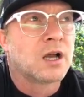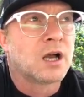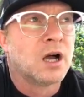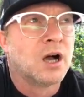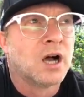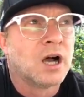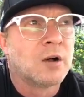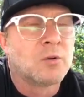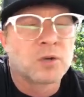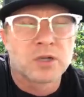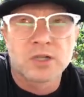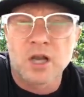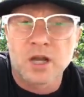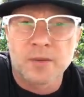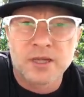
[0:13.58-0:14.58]
I want
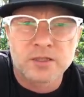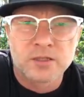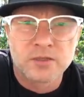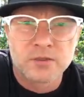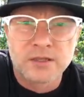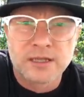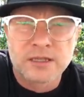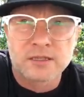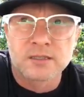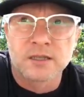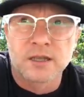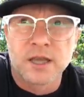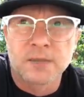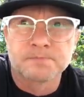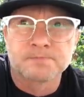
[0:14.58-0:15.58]
to talk about two things
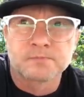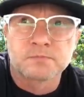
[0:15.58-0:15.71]
today.